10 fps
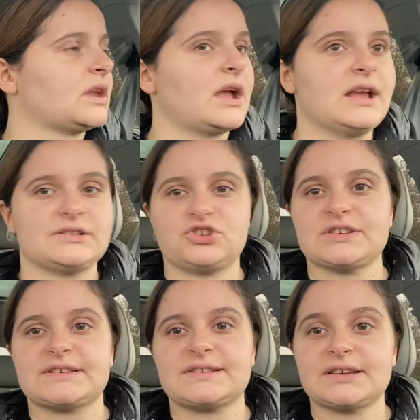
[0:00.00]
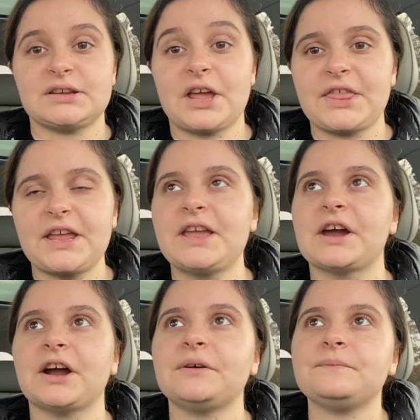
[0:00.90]
It's just a thing
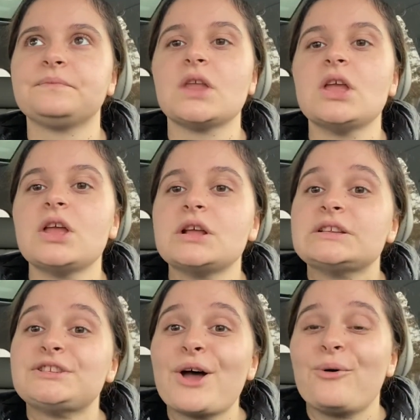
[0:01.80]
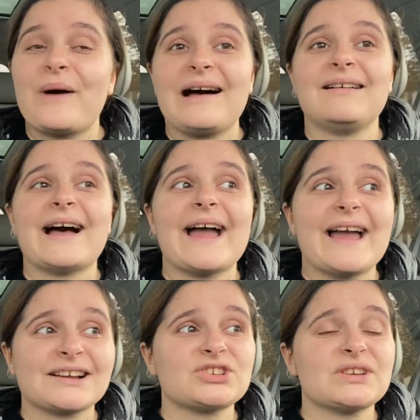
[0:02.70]
here. So while
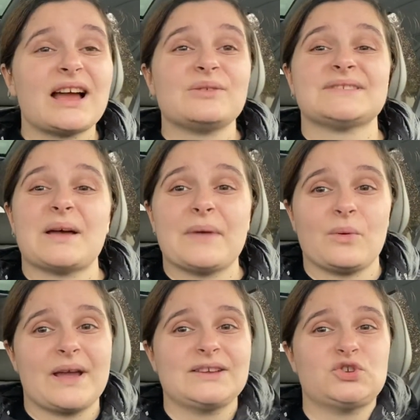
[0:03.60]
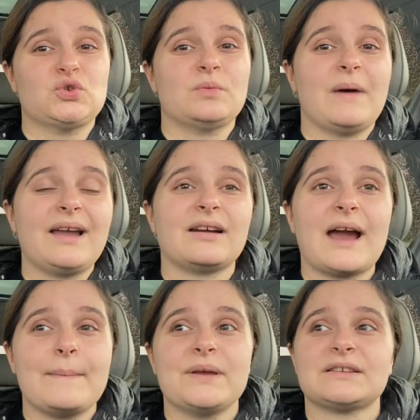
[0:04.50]
actually I was on my way to Meijer,
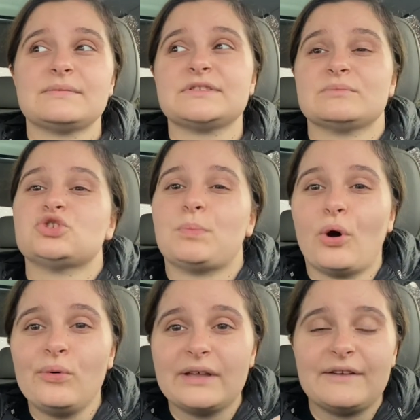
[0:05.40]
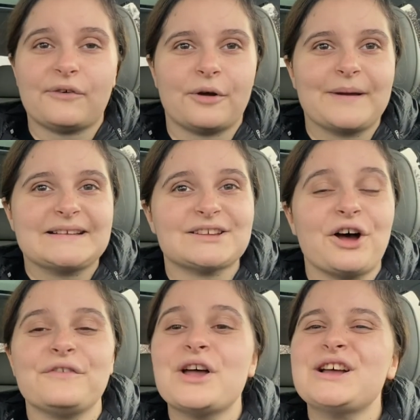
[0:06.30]
I picked up some Chipotle for
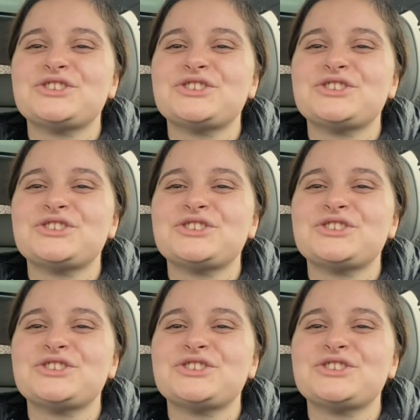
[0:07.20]
myself.